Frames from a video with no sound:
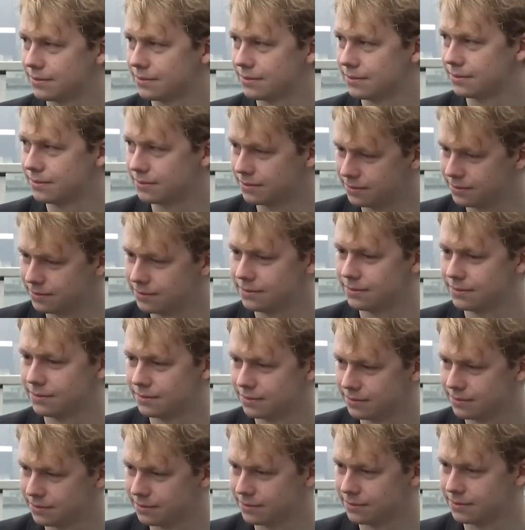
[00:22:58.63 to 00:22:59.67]

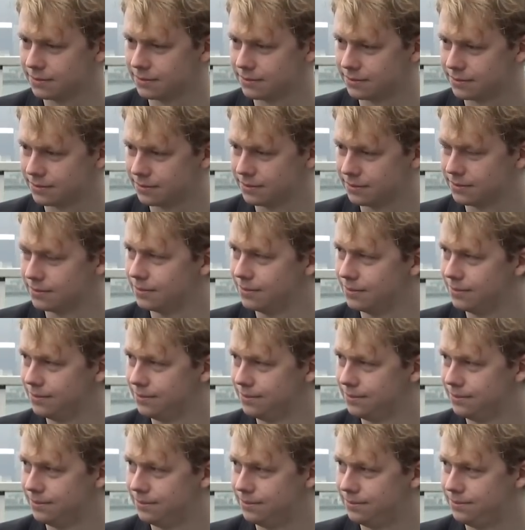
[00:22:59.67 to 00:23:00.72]

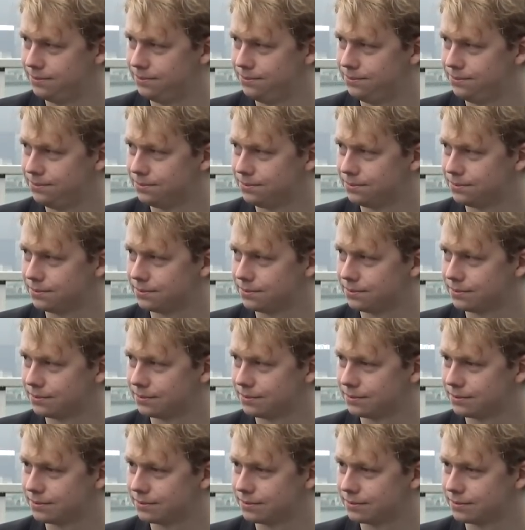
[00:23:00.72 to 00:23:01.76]

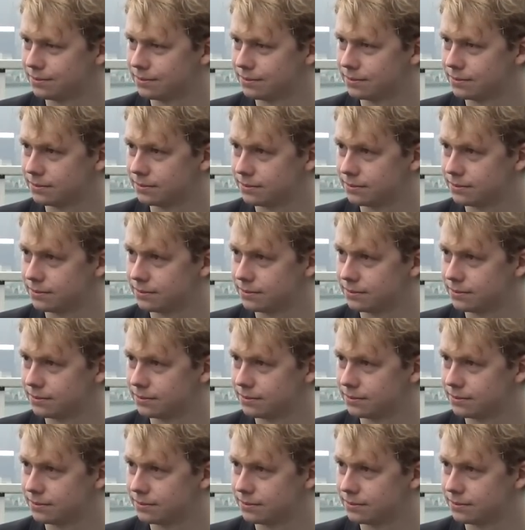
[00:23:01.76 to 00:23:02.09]
The person shown says nothing.